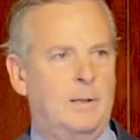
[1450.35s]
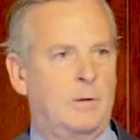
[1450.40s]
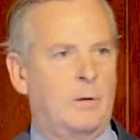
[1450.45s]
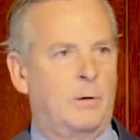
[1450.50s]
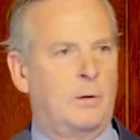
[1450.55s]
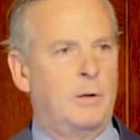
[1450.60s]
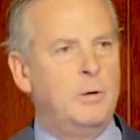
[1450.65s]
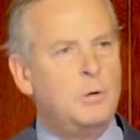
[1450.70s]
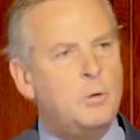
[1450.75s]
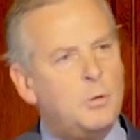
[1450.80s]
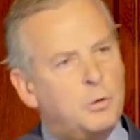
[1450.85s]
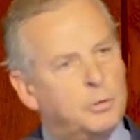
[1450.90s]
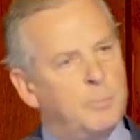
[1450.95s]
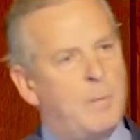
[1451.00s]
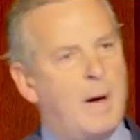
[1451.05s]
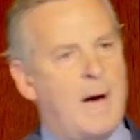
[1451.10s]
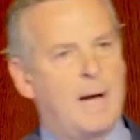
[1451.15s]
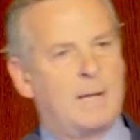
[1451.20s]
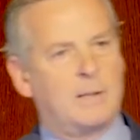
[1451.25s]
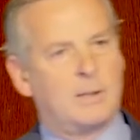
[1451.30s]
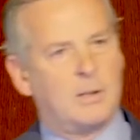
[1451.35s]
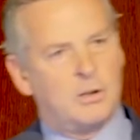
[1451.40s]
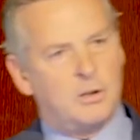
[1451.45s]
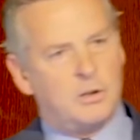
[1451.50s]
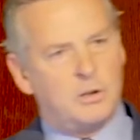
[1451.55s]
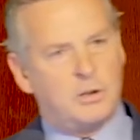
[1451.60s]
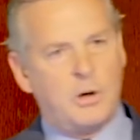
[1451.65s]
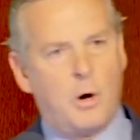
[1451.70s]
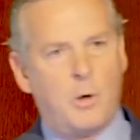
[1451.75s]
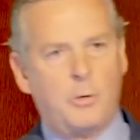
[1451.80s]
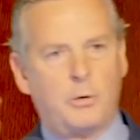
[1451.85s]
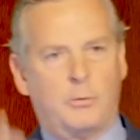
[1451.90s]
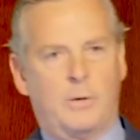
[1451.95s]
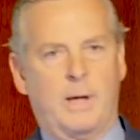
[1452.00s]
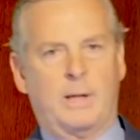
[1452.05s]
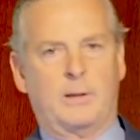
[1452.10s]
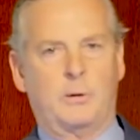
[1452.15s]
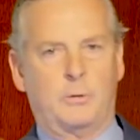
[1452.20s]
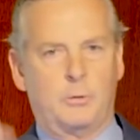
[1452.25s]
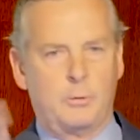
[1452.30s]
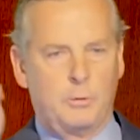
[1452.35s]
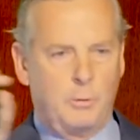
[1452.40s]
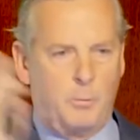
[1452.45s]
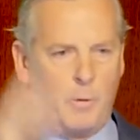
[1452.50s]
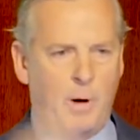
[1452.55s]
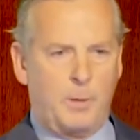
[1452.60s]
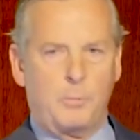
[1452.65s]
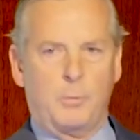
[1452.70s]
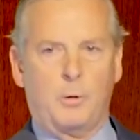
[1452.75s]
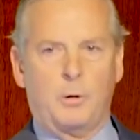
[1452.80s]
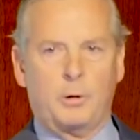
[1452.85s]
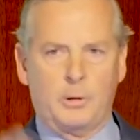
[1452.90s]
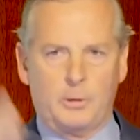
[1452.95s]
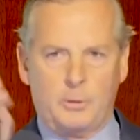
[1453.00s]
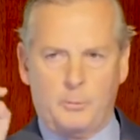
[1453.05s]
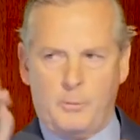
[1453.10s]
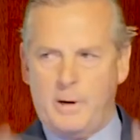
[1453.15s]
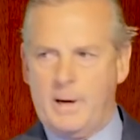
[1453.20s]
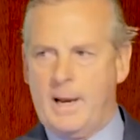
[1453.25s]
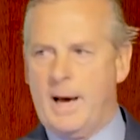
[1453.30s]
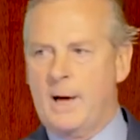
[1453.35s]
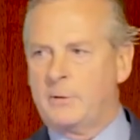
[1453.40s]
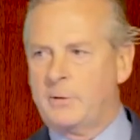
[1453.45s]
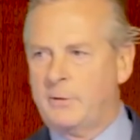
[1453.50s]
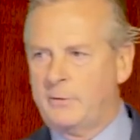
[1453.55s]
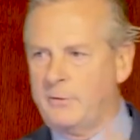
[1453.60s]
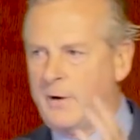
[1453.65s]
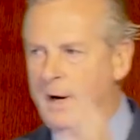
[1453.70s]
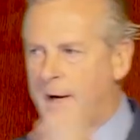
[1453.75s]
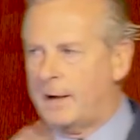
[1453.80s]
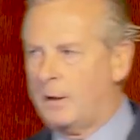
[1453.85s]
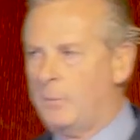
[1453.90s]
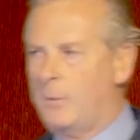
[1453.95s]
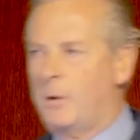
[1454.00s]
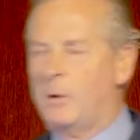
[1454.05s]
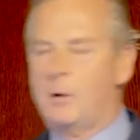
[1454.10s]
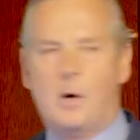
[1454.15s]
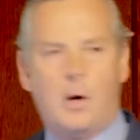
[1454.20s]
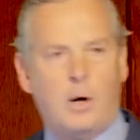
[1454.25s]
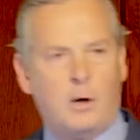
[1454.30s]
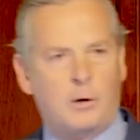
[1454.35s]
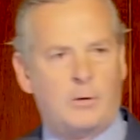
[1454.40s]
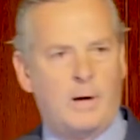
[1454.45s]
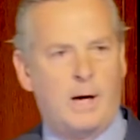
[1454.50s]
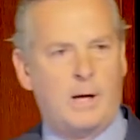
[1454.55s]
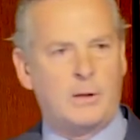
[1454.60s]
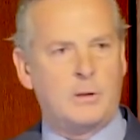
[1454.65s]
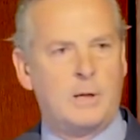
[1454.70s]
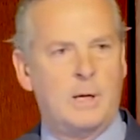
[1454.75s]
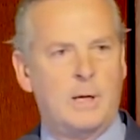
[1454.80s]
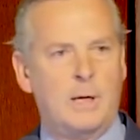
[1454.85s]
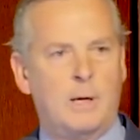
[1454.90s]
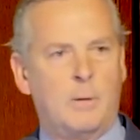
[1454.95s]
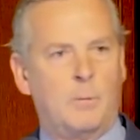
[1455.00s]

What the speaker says: So the news bias is so directed to the one murder, the one house on fire, the one car crash,